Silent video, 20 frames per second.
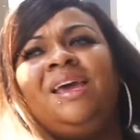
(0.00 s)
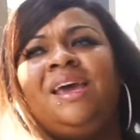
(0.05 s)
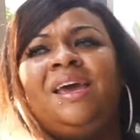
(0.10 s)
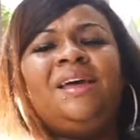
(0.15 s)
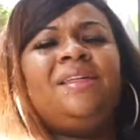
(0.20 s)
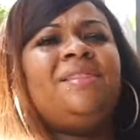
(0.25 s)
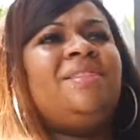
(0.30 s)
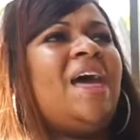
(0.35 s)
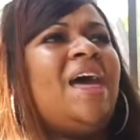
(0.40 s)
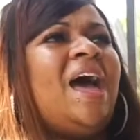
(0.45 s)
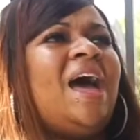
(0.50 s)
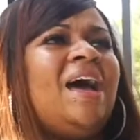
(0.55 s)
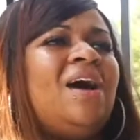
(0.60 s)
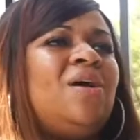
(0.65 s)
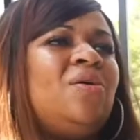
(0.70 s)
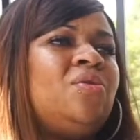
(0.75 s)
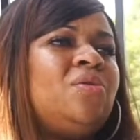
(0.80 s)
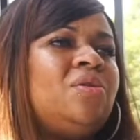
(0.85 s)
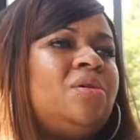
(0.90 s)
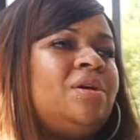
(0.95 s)

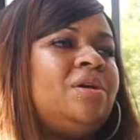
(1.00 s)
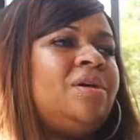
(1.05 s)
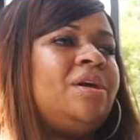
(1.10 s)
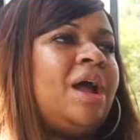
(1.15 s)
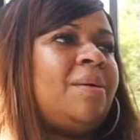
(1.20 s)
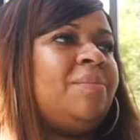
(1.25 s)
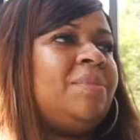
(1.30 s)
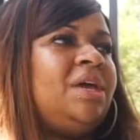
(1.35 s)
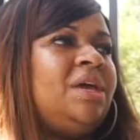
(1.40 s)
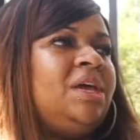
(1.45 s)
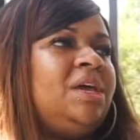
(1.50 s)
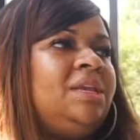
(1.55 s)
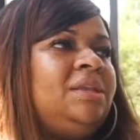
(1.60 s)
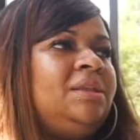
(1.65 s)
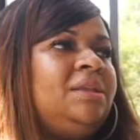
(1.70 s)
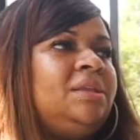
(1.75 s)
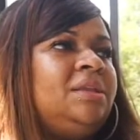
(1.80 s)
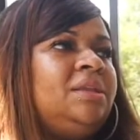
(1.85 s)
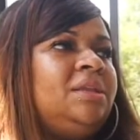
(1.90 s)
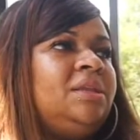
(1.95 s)
that, or I
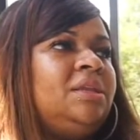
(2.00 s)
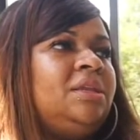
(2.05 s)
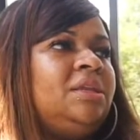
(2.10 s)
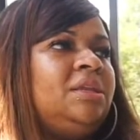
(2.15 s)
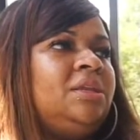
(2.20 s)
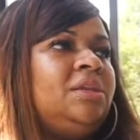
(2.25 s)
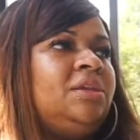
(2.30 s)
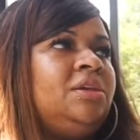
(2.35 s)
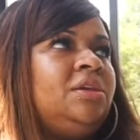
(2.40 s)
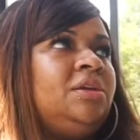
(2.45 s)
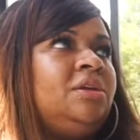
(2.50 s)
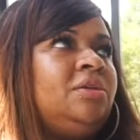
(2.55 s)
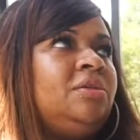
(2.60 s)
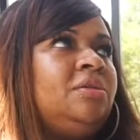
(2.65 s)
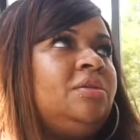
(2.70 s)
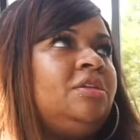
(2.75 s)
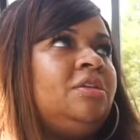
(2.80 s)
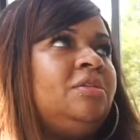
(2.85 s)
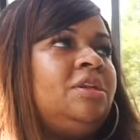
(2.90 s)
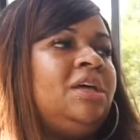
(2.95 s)
mean,
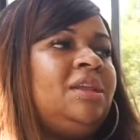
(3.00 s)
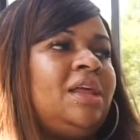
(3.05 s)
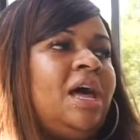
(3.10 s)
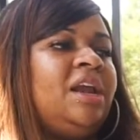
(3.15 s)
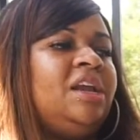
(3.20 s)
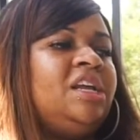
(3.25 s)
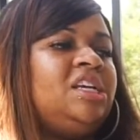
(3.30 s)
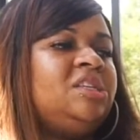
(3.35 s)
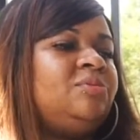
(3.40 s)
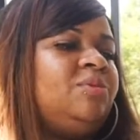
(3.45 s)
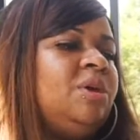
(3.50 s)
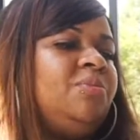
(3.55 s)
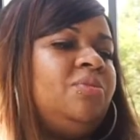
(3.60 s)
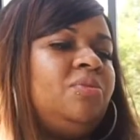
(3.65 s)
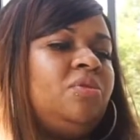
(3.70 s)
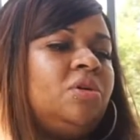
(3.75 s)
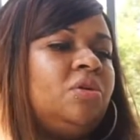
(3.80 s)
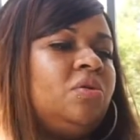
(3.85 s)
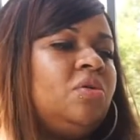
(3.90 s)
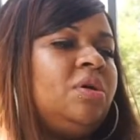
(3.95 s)
a lot of these
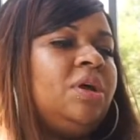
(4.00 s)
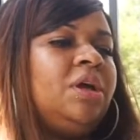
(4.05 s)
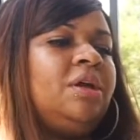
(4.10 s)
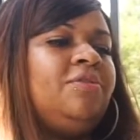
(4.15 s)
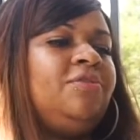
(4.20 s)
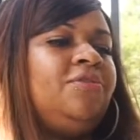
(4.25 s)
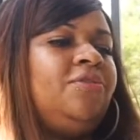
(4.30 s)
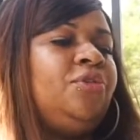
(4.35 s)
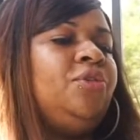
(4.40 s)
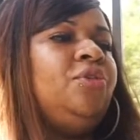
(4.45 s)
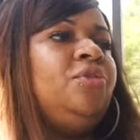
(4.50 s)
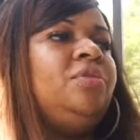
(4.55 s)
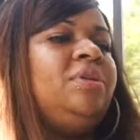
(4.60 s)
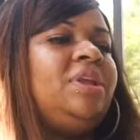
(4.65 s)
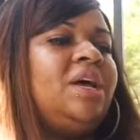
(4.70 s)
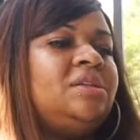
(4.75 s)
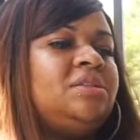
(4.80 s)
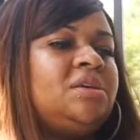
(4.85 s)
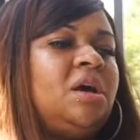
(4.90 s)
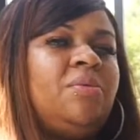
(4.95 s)
people are cooking food
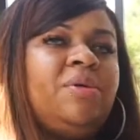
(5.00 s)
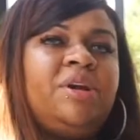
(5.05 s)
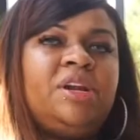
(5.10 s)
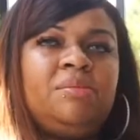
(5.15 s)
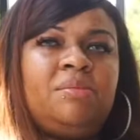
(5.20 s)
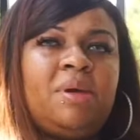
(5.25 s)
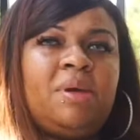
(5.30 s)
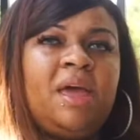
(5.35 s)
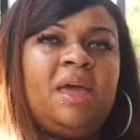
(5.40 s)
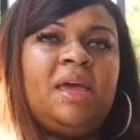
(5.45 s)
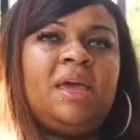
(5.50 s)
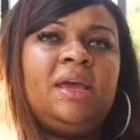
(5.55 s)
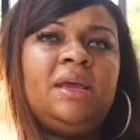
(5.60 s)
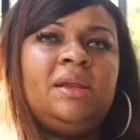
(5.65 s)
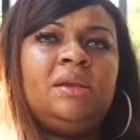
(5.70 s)
that's already made.